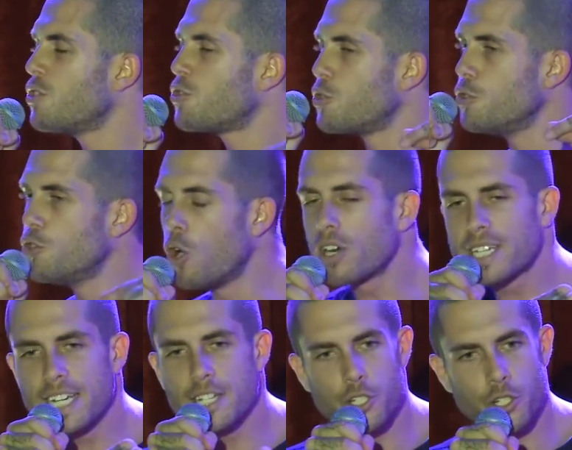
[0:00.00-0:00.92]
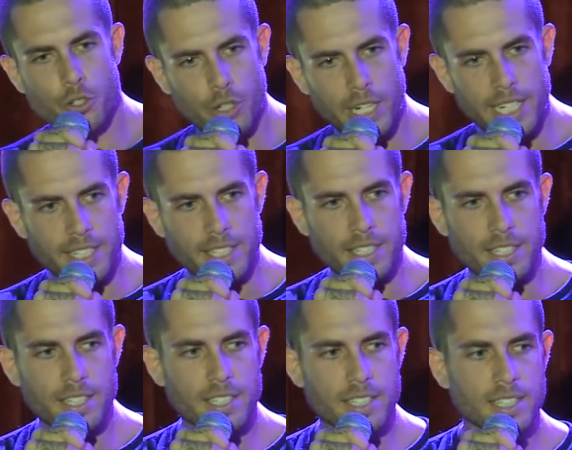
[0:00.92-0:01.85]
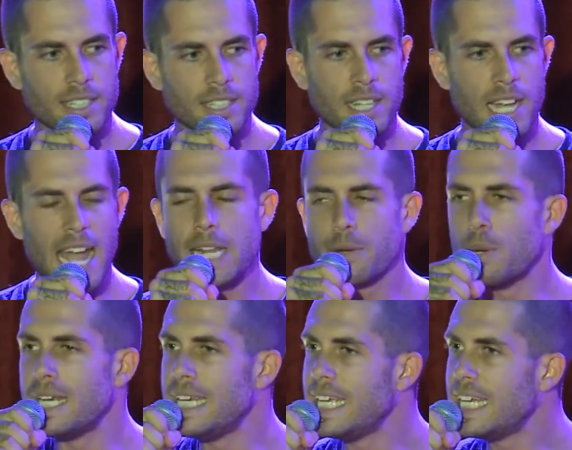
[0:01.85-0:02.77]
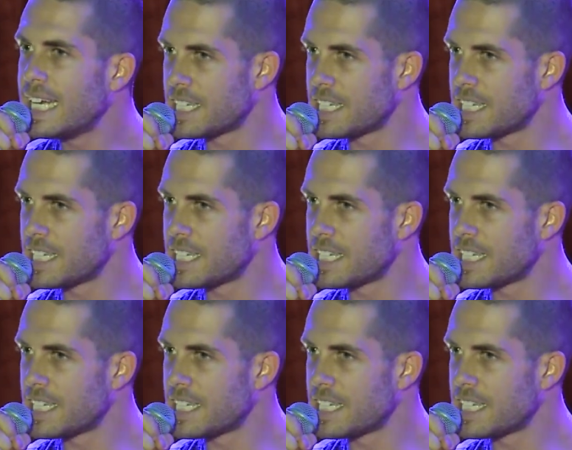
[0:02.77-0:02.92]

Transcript: do not get treated anywhere near